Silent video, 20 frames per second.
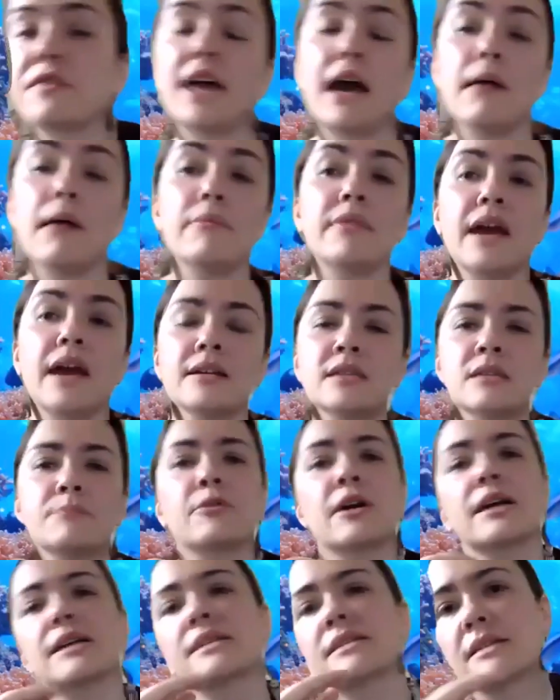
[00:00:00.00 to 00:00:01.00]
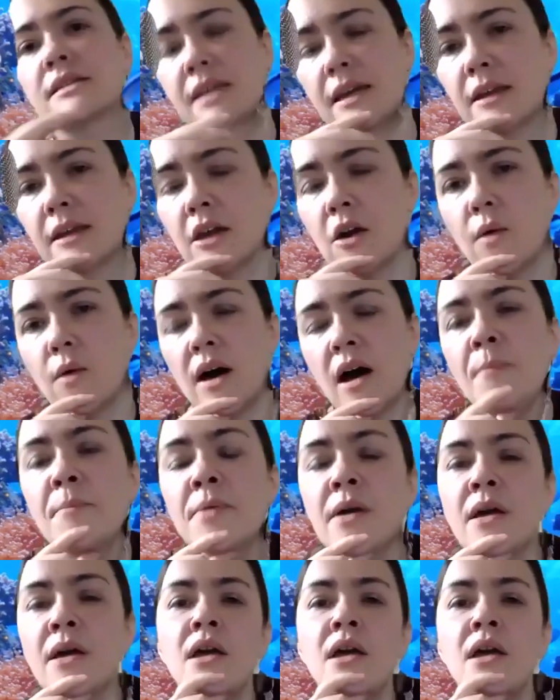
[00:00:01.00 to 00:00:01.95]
That that is a price that's going to go up.